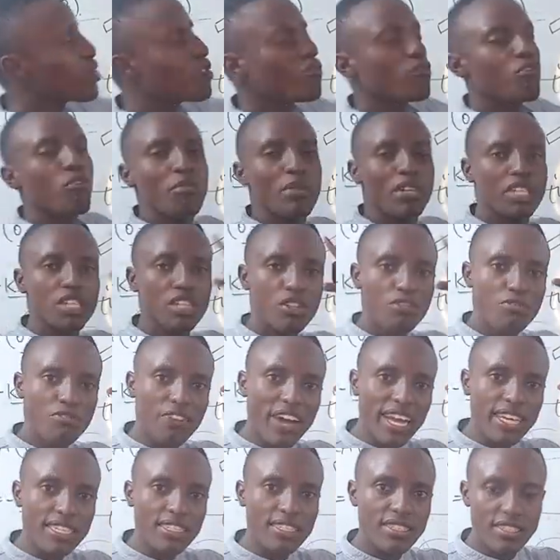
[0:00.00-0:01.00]
formation of
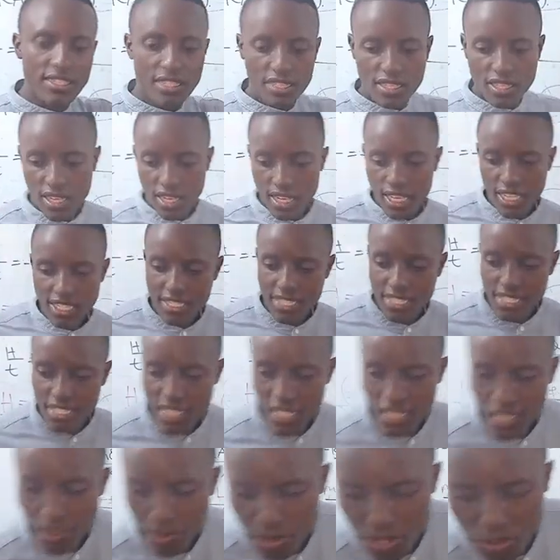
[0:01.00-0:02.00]
ice. Let's
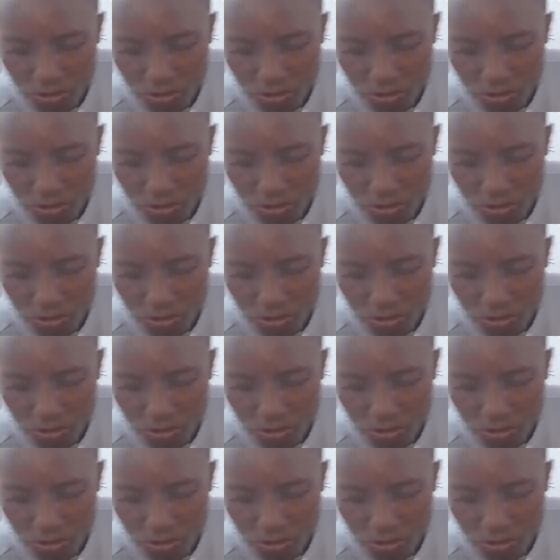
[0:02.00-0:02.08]
discuss about the